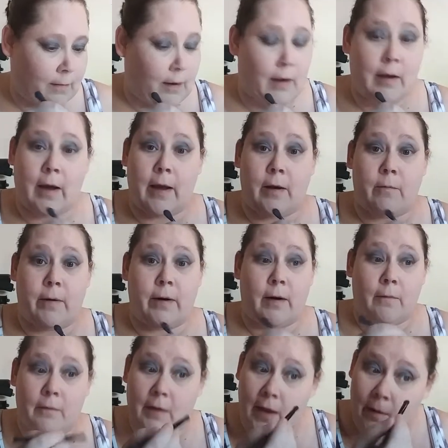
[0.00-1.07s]
I kind of went
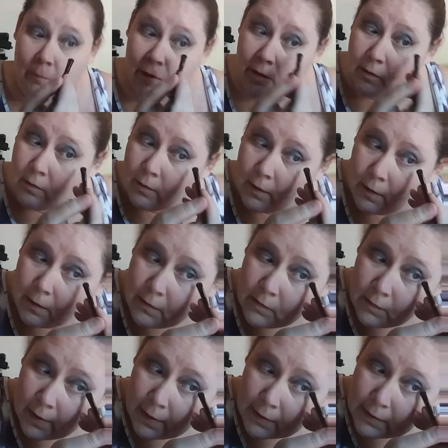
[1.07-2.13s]
off camera to do it
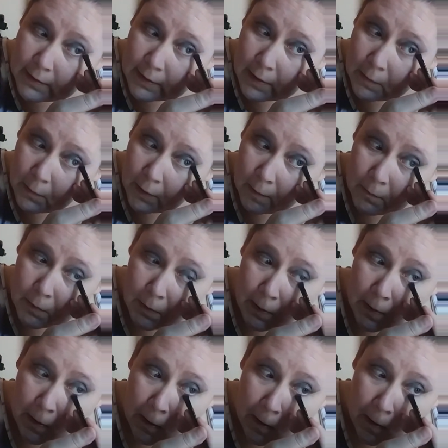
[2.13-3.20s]
so I can see what I'm
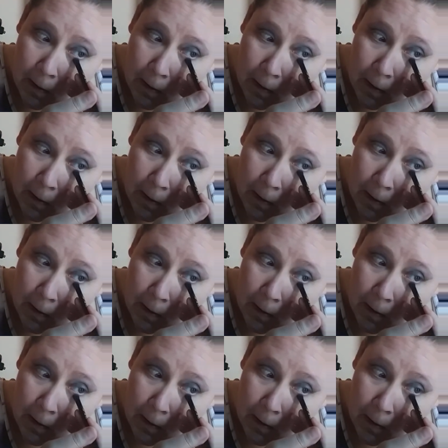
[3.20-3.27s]
doing.